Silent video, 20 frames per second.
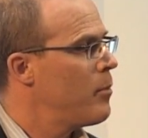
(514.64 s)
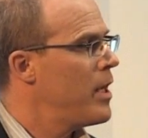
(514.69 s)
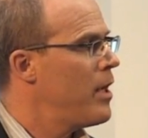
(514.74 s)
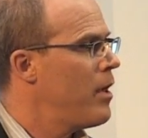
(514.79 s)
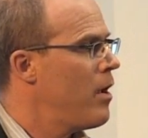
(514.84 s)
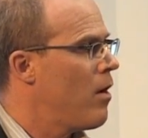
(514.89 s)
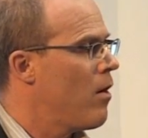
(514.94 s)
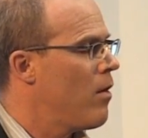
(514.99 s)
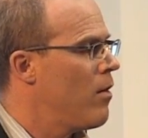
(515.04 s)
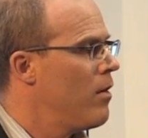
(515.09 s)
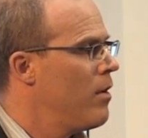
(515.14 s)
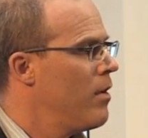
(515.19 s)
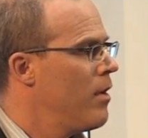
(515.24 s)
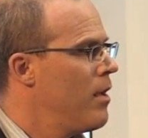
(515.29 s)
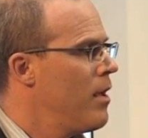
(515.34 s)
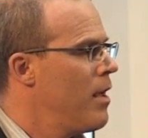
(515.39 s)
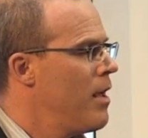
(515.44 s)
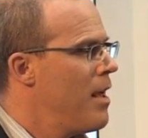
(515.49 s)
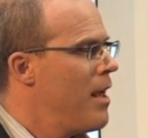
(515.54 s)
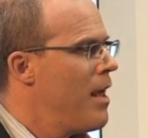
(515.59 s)
me know.
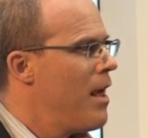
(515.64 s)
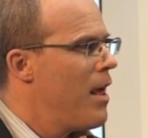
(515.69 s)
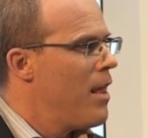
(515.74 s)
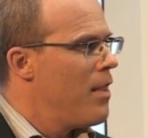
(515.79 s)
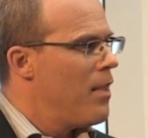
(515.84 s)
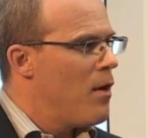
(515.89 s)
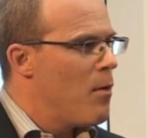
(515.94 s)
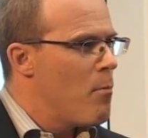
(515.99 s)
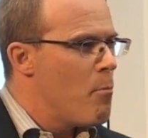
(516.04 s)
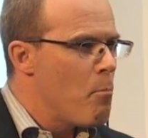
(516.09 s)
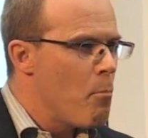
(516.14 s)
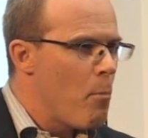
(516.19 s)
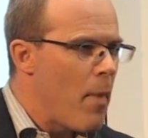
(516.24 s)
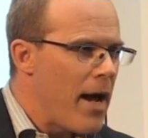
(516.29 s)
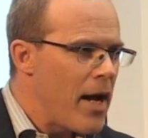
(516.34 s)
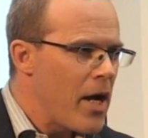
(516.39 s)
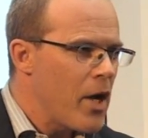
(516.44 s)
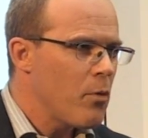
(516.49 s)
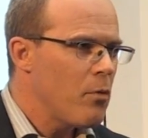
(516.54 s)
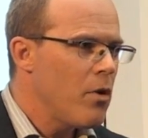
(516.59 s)
They're
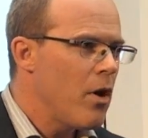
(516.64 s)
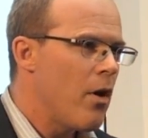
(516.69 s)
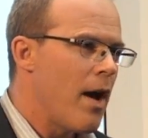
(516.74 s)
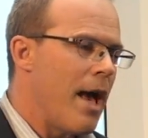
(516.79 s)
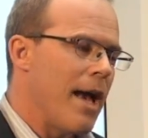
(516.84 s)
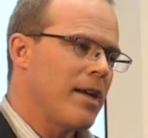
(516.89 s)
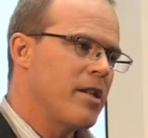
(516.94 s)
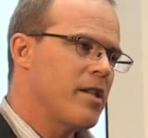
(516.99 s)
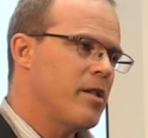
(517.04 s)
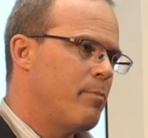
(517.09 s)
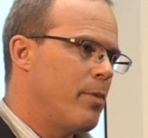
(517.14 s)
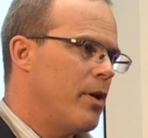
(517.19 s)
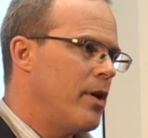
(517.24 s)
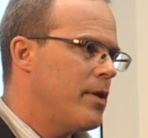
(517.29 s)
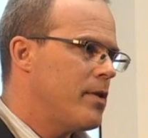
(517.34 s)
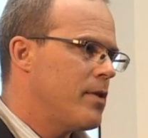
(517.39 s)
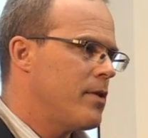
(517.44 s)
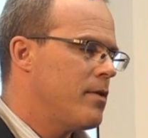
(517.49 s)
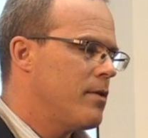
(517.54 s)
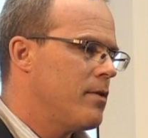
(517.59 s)

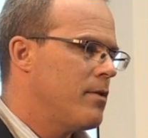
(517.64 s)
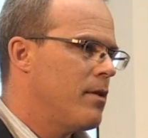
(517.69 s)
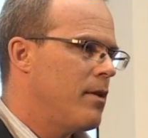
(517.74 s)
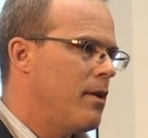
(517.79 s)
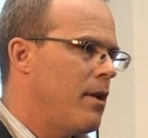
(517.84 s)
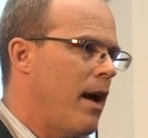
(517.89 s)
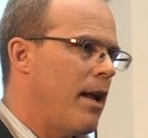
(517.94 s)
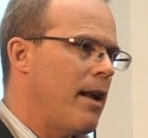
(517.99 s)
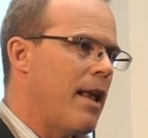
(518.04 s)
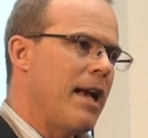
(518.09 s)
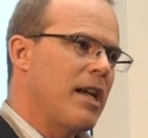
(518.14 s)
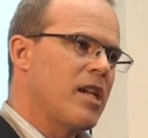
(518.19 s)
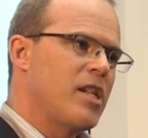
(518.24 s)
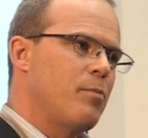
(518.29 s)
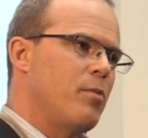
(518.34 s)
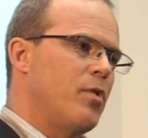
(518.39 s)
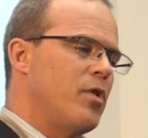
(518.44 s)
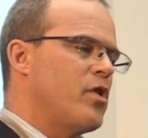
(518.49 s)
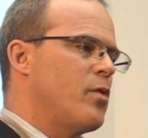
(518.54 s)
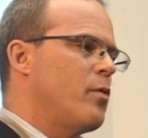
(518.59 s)
micro-experts, not
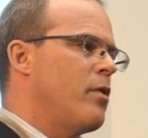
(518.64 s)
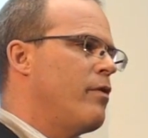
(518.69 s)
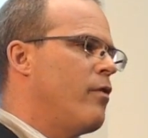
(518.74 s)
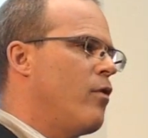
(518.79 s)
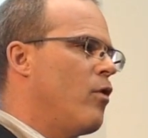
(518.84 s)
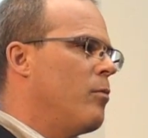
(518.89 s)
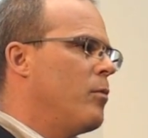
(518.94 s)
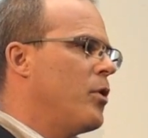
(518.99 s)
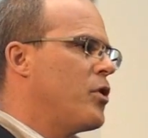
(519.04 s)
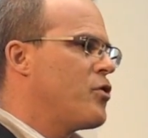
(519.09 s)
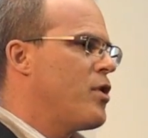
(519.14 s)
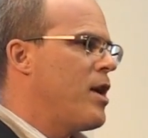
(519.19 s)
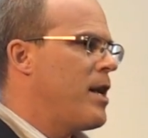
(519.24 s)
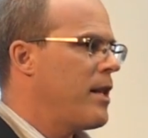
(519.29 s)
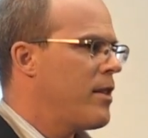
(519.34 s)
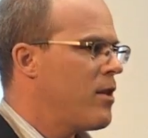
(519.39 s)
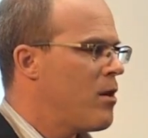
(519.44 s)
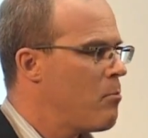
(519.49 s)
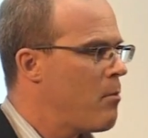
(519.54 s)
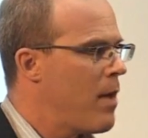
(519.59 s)
experts with formal
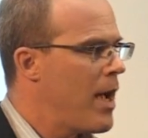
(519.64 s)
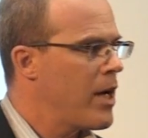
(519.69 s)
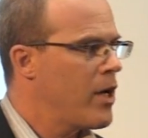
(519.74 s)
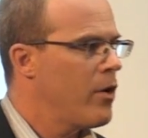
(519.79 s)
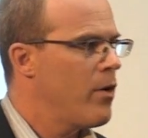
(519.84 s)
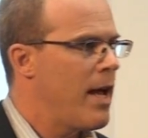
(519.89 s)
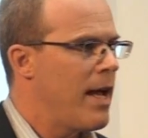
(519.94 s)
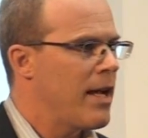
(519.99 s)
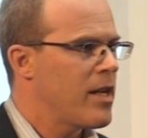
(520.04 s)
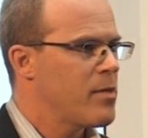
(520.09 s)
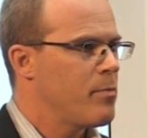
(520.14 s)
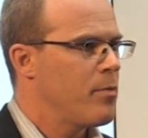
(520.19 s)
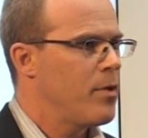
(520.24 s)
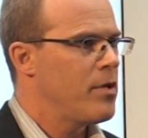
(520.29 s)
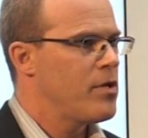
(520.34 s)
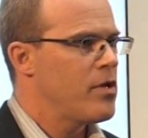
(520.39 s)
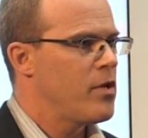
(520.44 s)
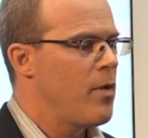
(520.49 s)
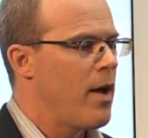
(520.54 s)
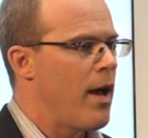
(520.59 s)
training. They're
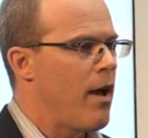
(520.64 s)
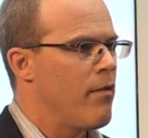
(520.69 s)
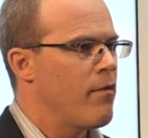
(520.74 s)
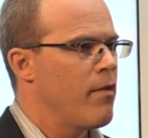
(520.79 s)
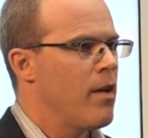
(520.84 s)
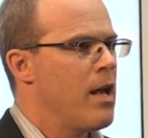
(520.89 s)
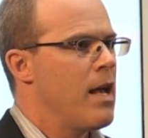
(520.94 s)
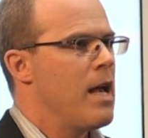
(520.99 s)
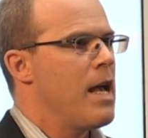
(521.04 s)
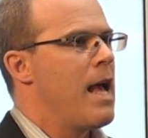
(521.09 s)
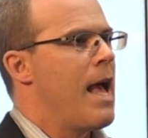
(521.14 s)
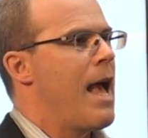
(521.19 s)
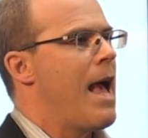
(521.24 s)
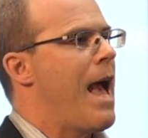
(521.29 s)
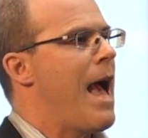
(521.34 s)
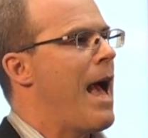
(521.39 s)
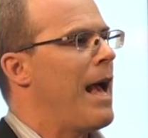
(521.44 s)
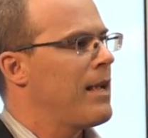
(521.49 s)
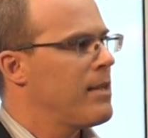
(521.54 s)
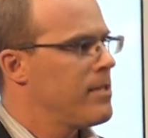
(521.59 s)
micro-experts who have
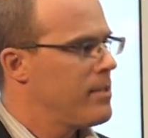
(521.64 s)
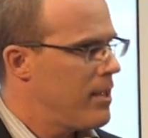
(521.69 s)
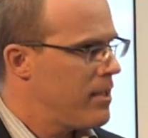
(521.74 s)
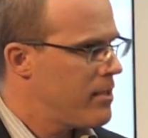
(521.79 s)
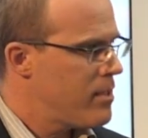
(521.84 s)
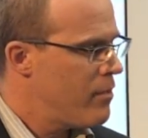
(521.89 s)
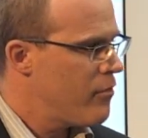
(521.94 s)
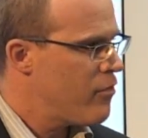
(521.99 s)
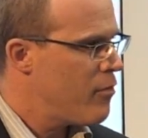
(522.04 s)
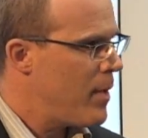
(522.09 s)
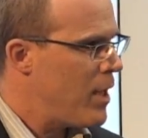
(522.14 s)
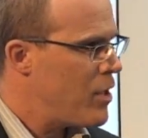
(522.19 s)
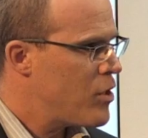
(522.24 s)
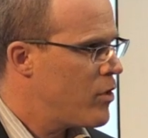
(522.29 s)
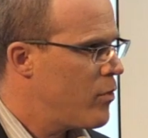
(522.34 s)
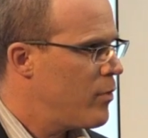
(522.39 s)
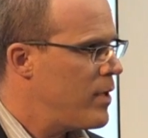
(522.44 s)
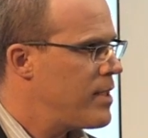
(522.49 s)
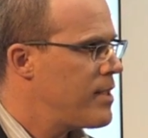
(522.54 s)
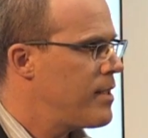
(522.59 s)
access to
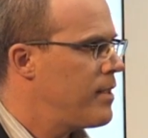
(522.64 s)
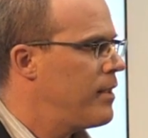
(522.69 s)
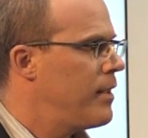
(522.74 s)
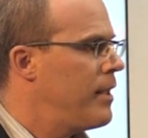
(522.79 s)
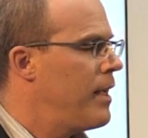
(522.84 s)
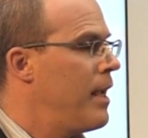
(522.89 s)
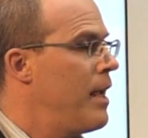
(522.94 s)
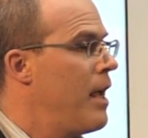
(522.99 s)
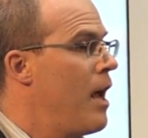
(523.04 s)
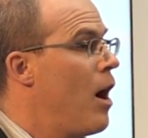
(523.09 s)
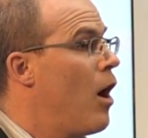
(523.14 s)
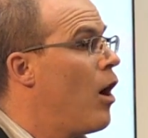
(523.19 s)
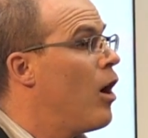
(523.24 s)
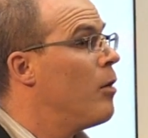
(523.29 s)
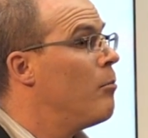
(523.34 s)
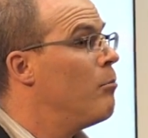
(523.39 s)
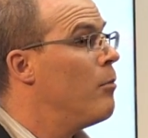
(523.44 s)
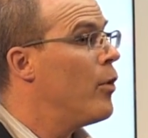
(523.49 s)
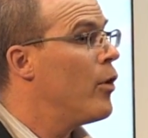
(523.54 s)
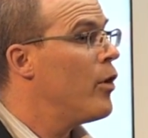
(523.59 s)
information recently,
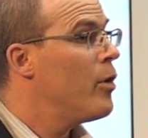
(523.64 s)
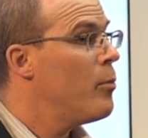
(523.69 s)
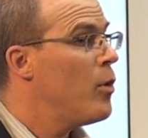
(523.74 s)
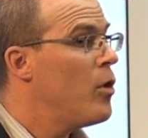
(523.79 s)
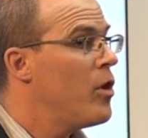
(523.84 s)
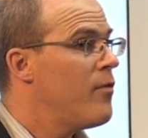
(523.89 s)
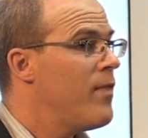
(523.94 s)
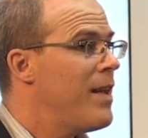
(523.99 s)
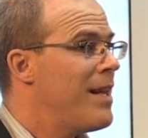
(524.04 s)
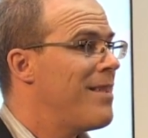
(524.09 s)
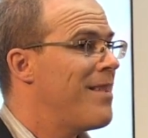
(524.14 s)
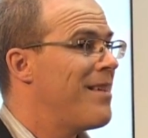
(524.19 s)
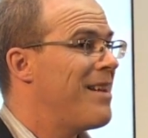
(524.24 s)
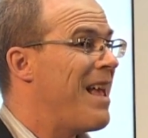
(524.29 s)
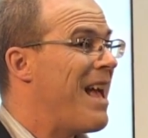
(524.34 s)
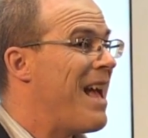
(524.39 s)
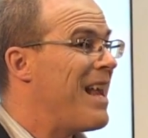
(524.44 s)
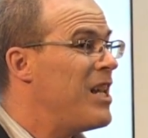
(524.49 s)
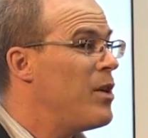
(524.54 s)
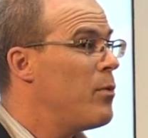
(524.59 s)
are more motivated than
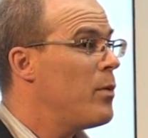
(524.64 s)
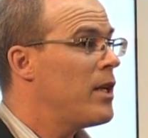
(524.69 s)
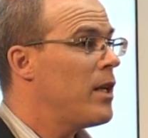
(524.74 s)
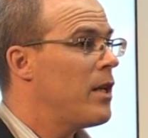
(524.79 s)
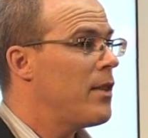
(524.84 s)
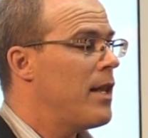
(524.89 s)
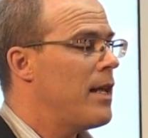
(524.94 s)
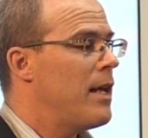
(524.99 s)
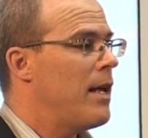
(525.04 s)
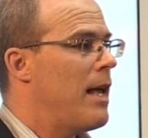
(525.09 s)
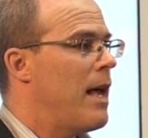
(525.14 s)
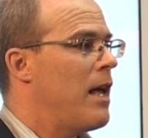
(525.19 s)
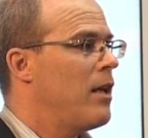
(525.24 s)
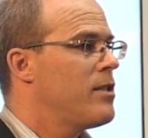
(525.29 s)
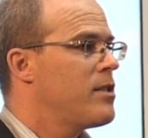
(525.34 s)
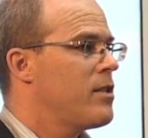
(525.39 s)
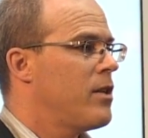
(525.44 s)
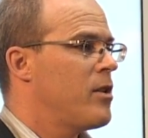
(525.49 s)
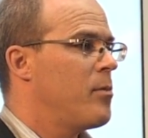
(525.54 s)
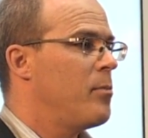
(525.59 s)
anyone
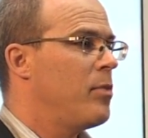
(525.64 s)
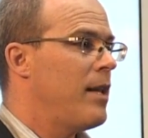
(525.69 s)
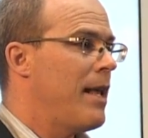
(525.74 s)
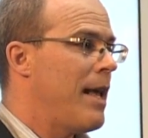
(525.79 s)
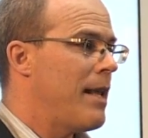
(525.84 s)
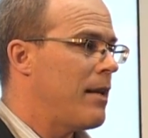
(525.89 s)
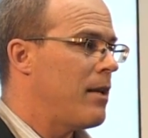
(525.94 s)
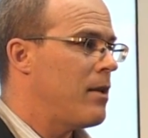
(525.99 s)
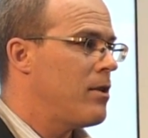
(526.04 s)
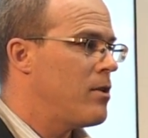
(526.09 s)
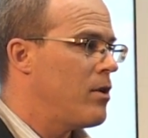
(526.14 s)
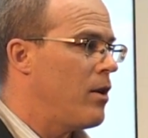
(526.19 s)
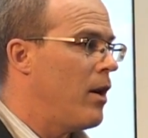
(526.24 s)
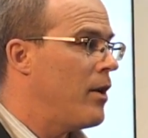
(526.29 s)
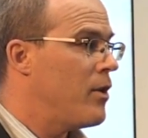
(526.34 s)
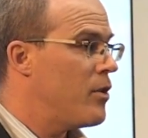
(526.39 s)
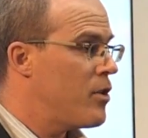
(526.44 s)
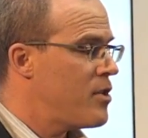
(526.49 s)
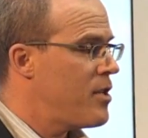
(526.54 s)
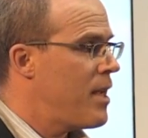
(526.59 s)
else on the planet to
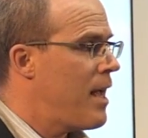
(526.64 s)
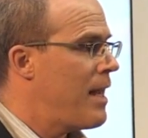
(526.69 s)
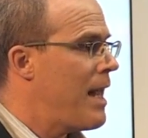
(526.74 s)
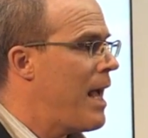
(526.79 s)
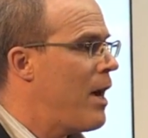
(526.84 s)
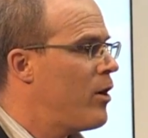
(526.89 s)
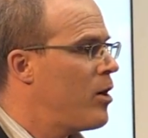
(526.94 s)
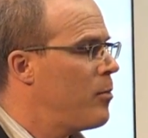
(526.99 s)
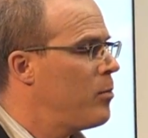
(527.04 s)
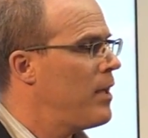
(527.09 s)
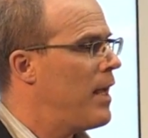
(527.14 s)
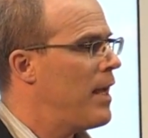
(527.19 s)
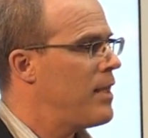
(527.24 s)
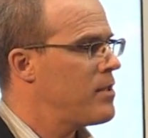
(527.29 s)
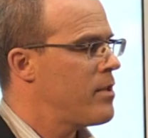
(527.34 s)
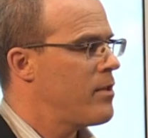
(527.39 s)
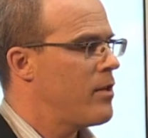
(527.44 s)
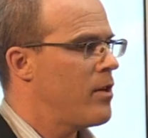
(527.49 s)
understand how it applies to